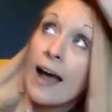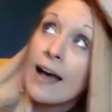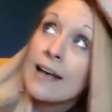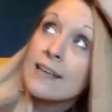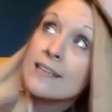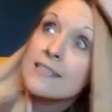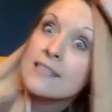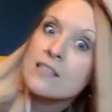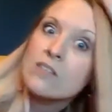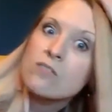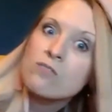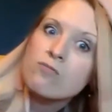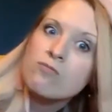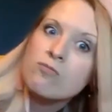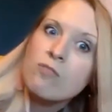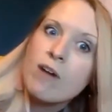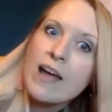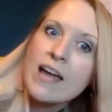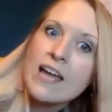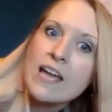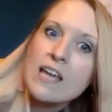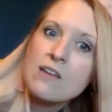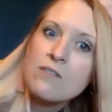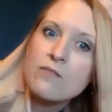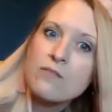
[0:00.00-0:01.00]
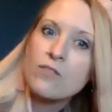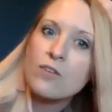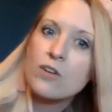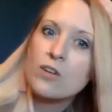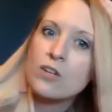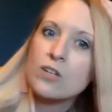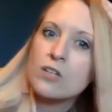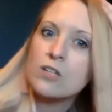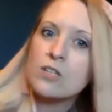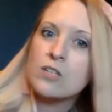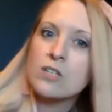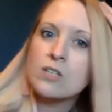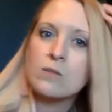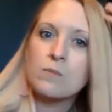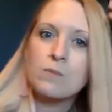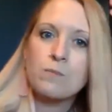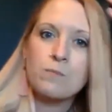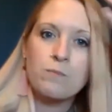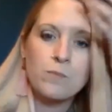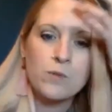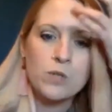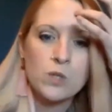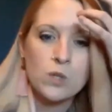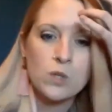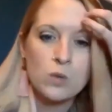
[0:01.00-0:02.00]
As the ravens
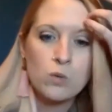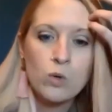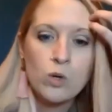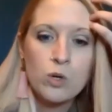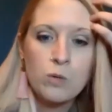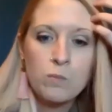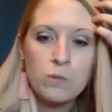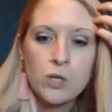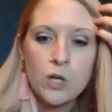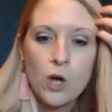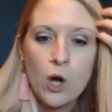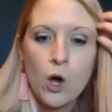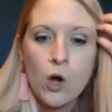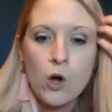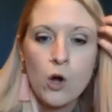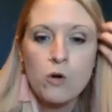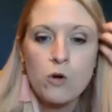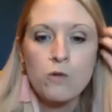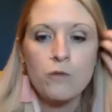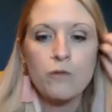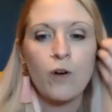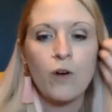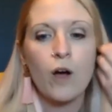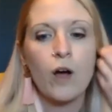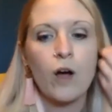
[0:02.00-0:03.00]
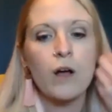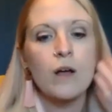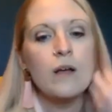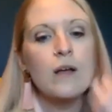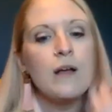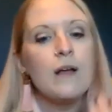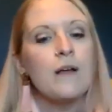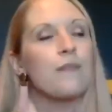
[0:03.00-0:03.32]
swooped over,